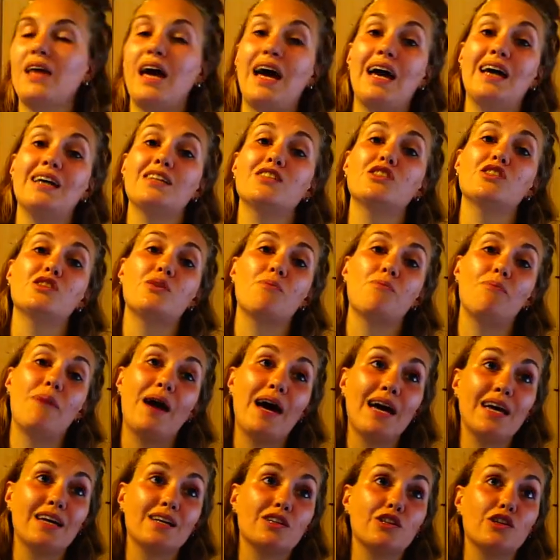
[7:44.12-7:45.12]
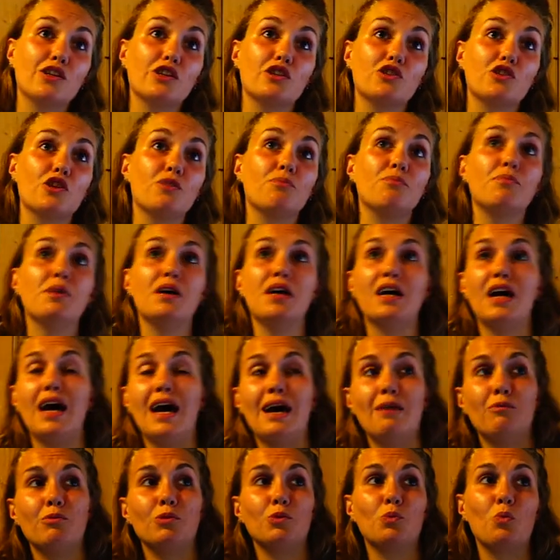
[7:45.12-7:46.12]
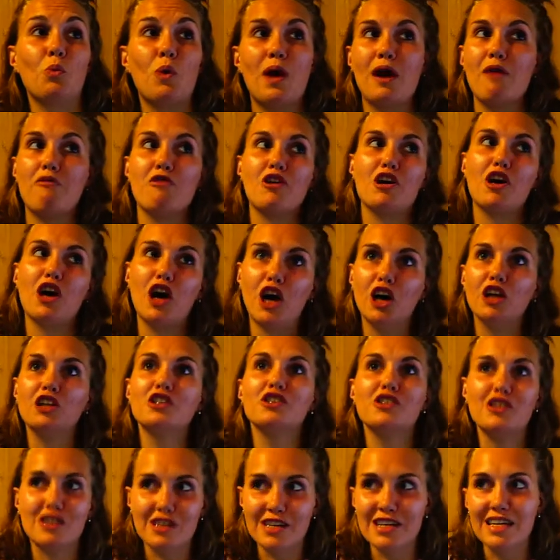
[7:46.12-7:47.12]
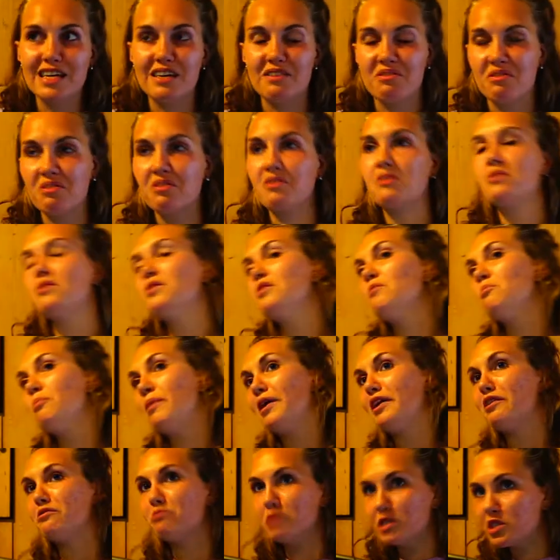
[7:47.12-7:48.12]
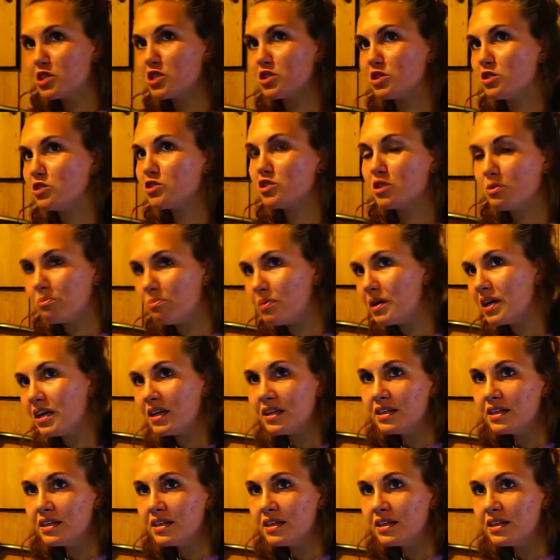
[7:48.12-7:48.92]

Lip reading: I ended up buying another jumper and would wear it underneath my original jumper.